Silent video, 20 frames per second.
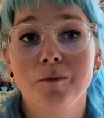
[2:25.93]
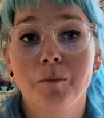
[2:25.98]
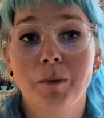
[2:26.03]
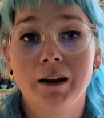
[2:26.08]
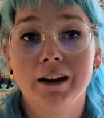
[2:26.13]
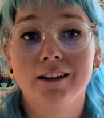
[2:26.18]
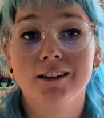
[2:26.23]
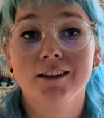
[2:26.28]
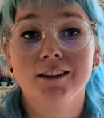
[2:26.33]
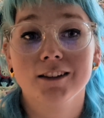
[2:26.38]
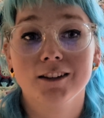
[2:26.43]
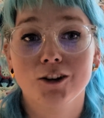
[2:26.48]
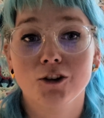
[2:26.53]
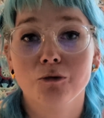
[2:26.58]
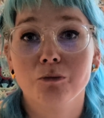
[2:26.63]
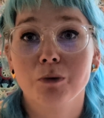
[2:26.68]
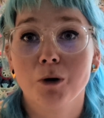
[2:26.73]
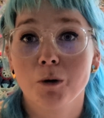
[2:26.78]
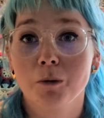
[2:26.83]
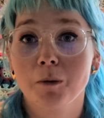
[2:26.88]
Peel,
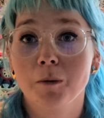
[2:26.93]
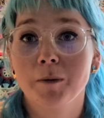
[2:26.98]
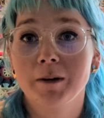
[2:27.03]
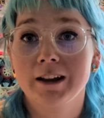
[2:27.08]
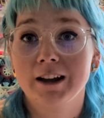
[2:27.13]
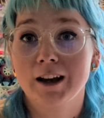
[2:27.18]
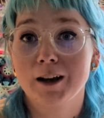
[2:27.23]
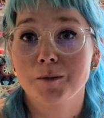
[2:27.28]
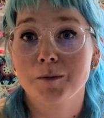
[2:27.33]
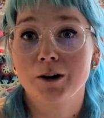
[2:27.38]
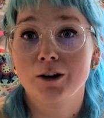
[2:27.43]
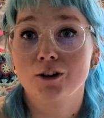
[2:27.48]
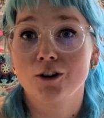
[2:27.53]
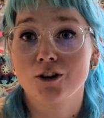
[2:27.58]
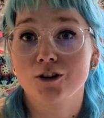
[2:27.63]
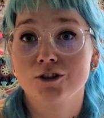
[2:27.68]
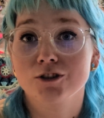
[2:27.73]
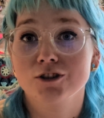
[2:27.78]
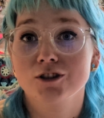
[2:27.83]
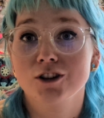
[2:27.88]
you probably came
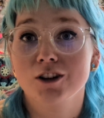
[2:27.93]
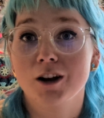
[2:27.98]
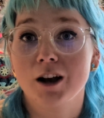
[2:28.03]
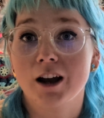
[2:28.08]
across,